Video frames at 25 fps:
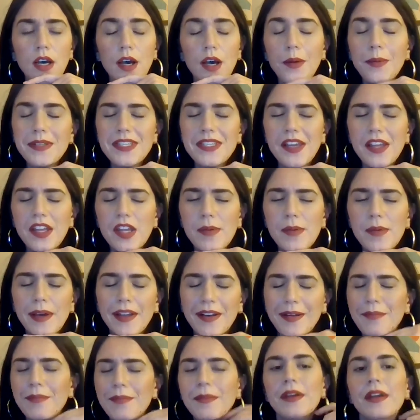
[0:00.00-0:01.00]
Let me tell you
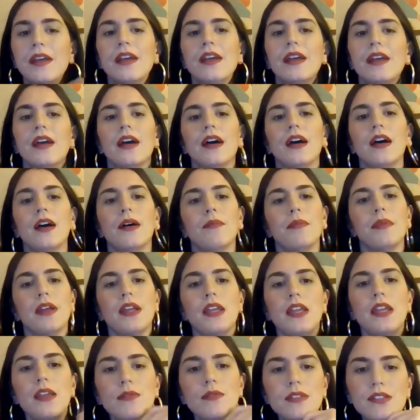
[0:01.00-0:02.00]
about him.
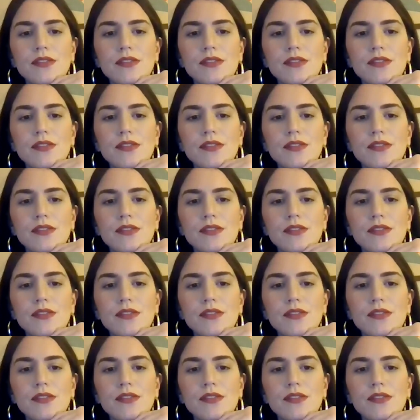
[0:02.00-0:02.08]
He